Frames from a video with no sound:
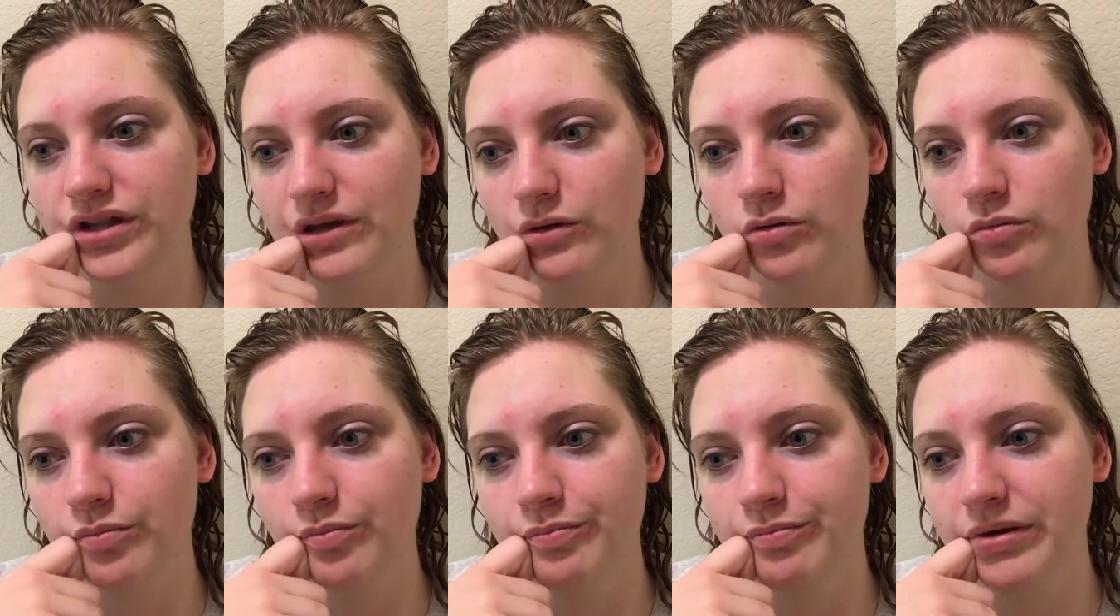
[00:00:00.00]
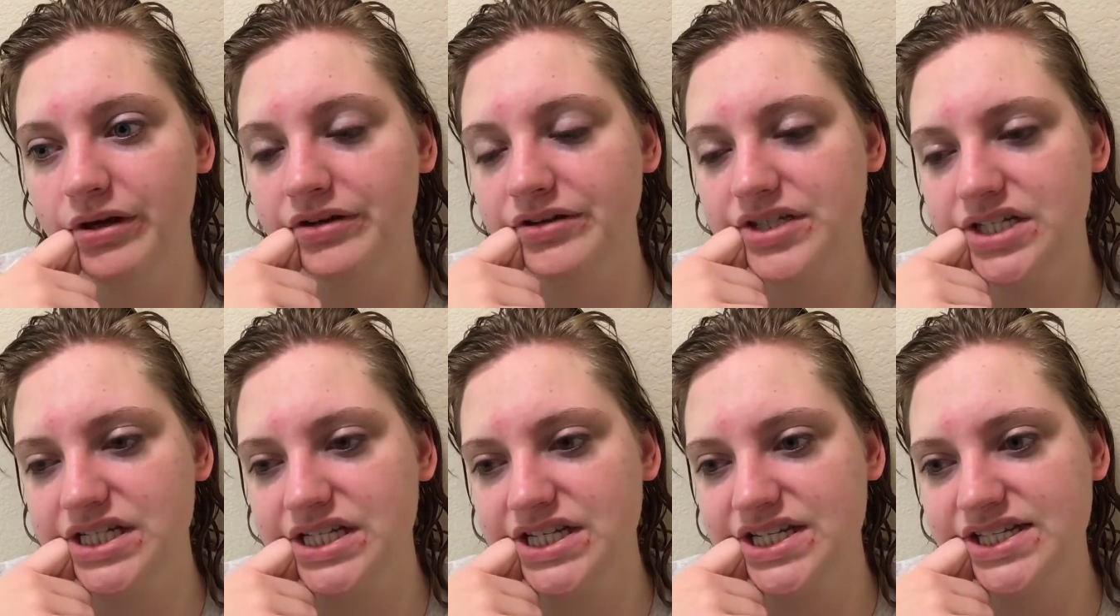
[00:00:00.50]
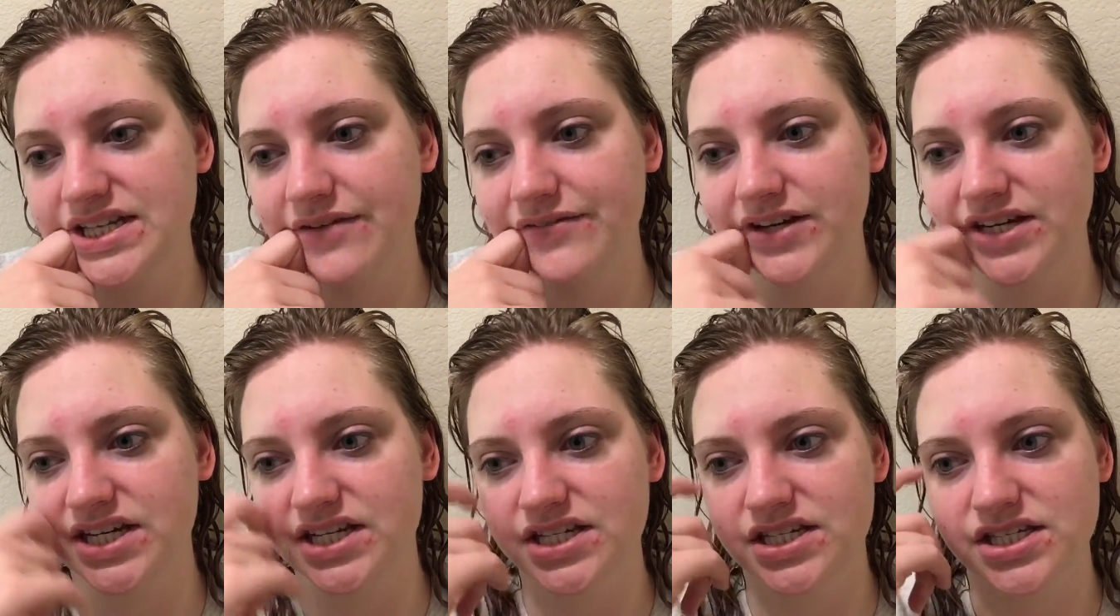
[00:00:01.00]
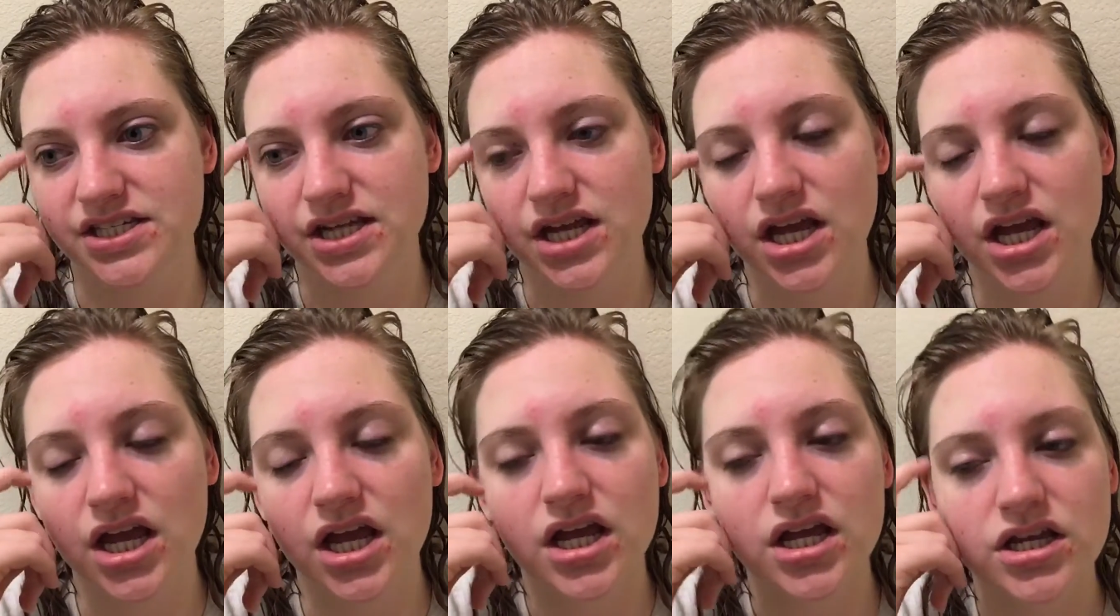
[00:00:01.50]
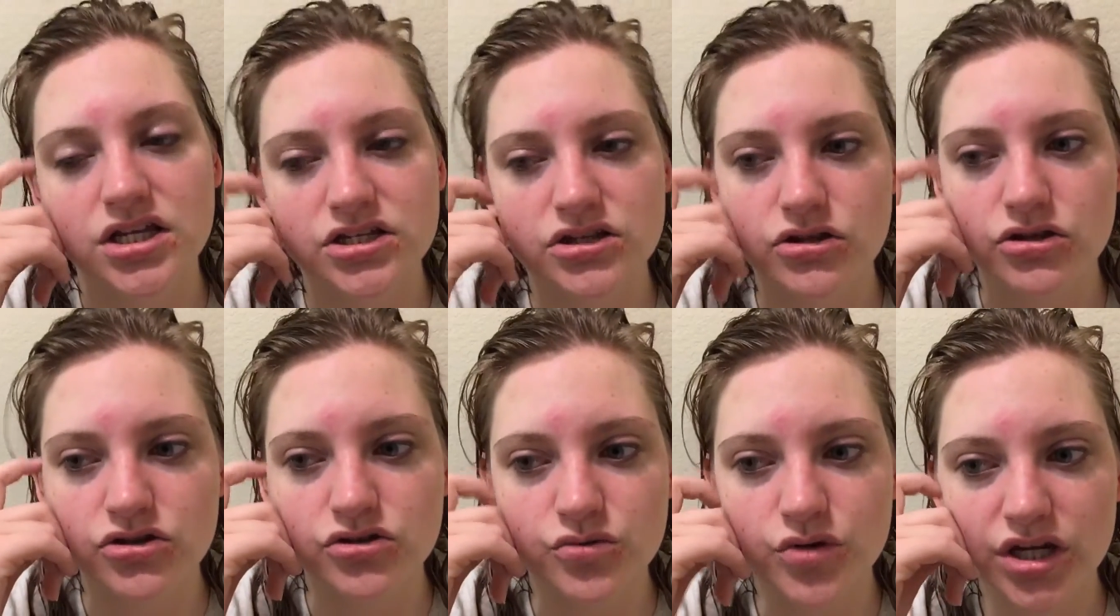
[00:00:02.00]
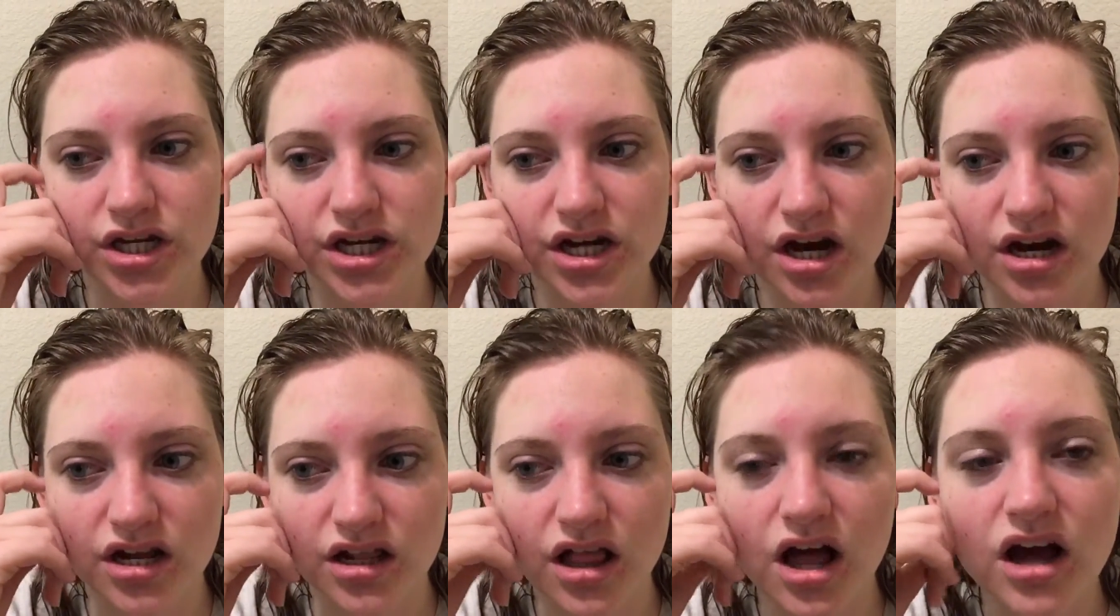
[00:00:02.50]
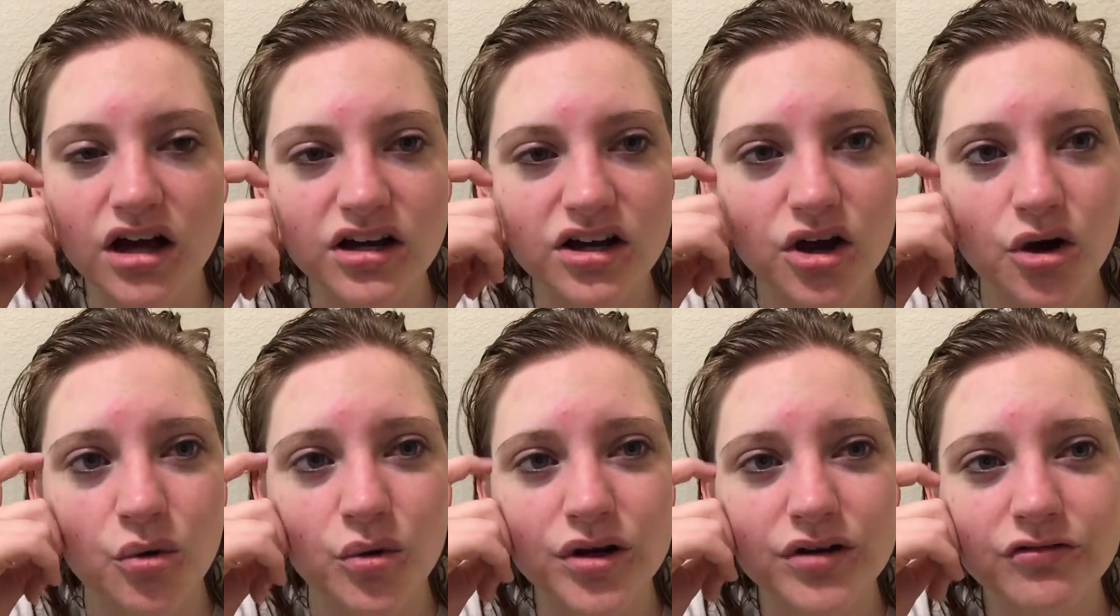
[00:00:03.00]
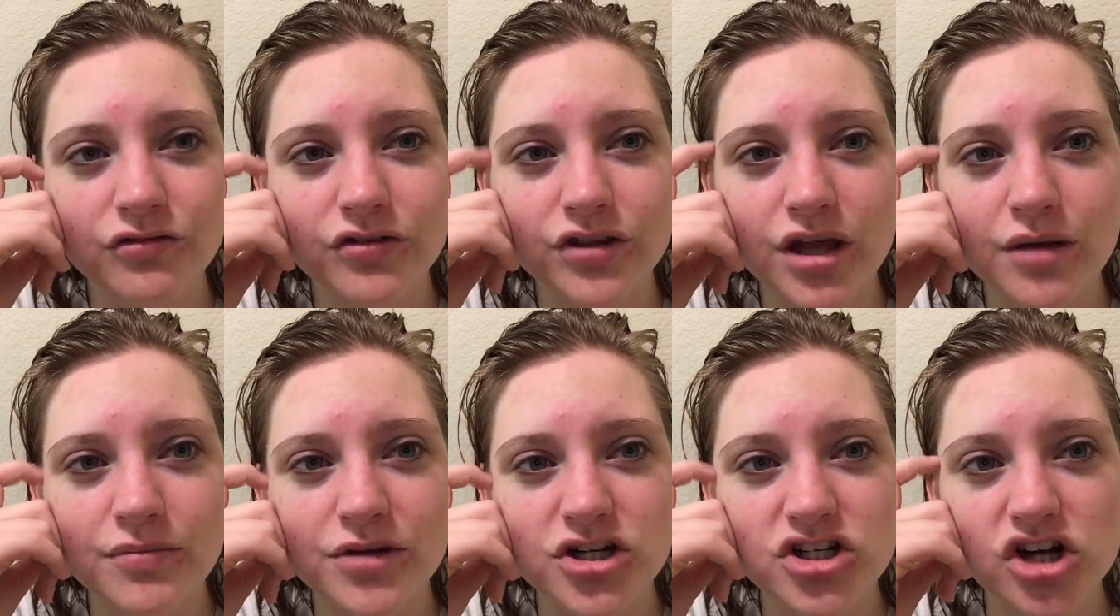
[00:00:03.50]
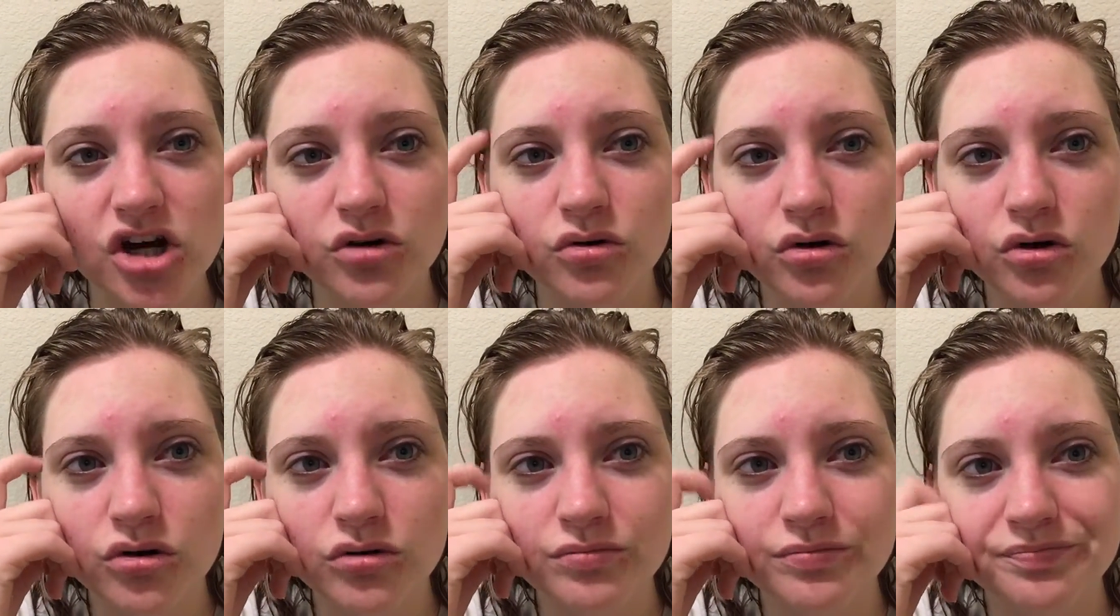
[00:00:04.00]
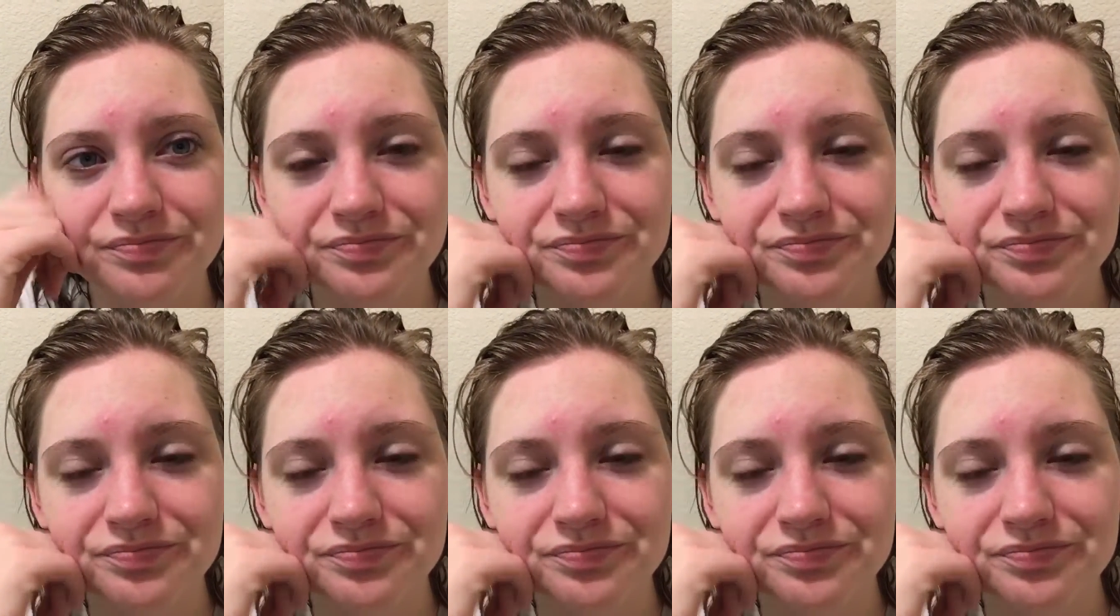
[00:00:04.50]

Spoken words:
They were built in the 70s, so there's really not a lot going for them in general.